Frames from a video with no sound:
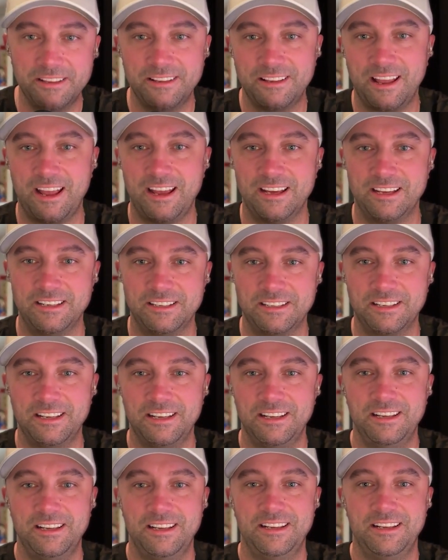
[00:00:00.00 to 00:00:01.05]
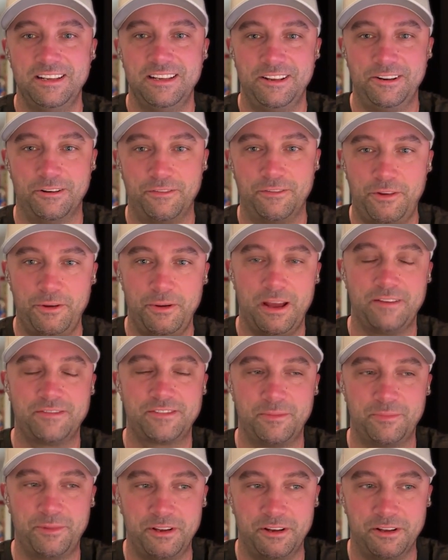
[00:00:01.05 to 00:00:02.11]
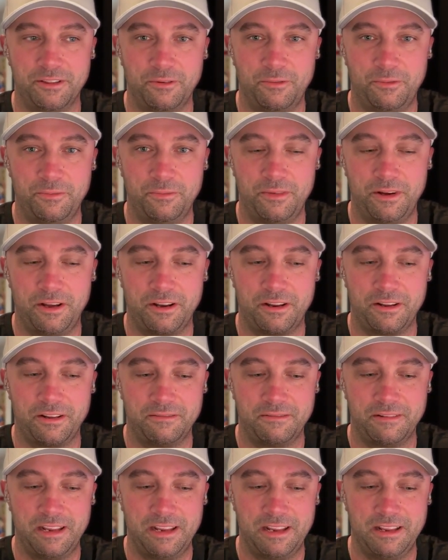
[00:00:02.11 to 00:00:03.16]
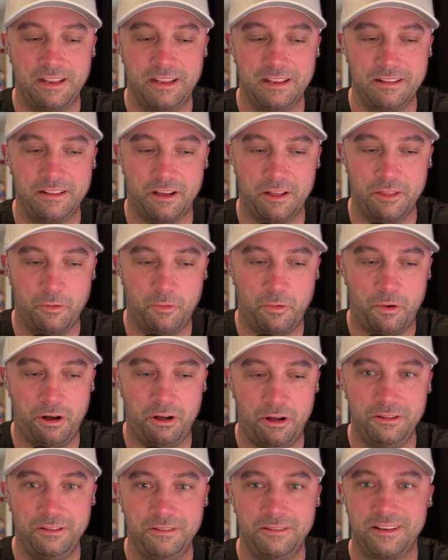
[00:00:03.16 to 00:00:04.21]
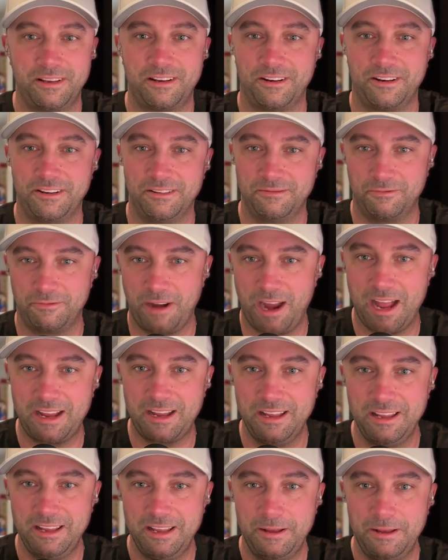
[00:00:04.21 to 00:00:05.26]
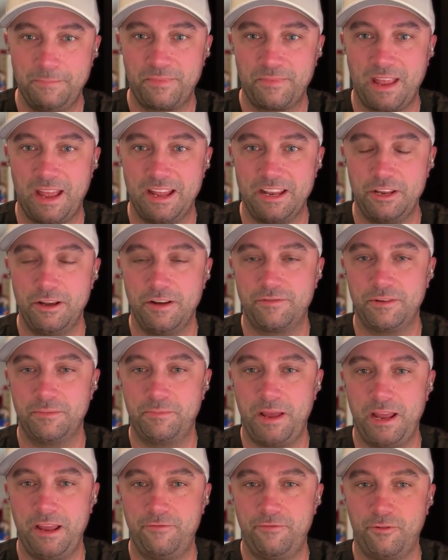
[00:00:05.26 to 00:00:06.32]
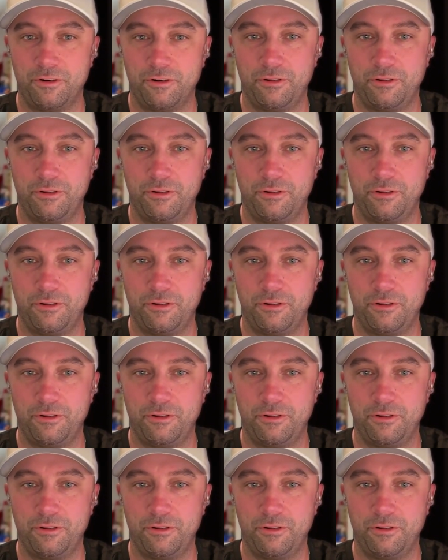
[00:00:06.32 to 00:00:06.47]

And, if you have something on the wall, like on a rack, and you have to pay for it in